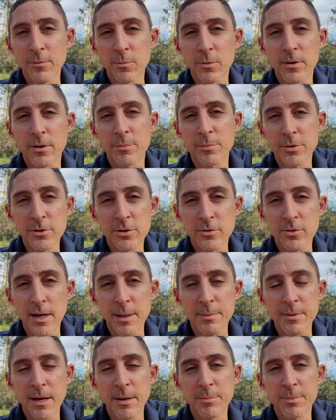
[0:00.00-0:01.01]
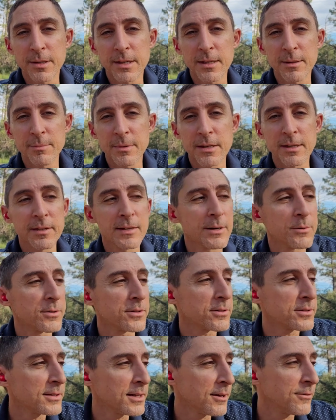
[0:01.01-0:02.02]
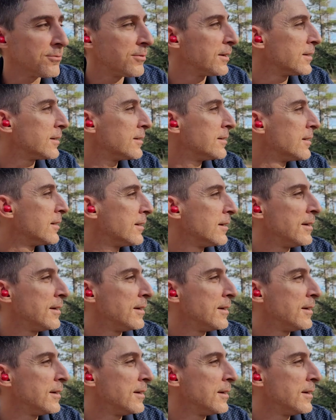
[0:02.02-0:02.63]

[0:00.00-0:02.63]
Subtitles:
we're a bootstrap company, meaning that we're self-funded,